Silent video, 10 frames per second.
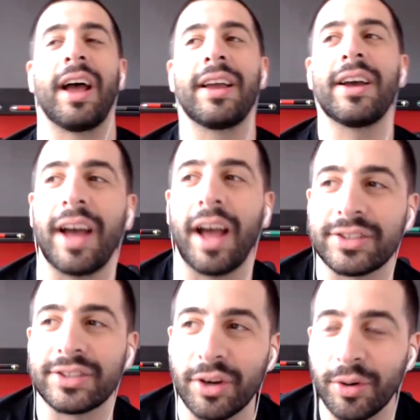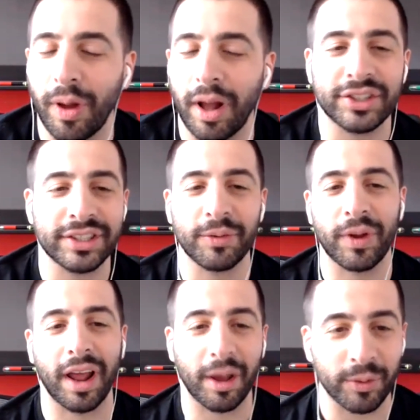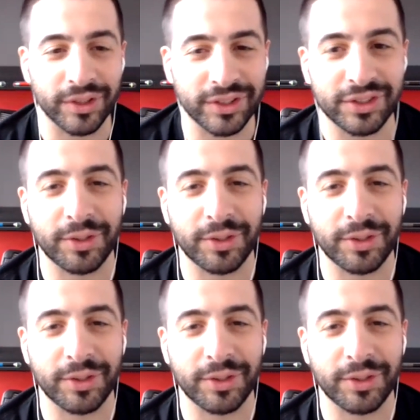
I started watching it when I was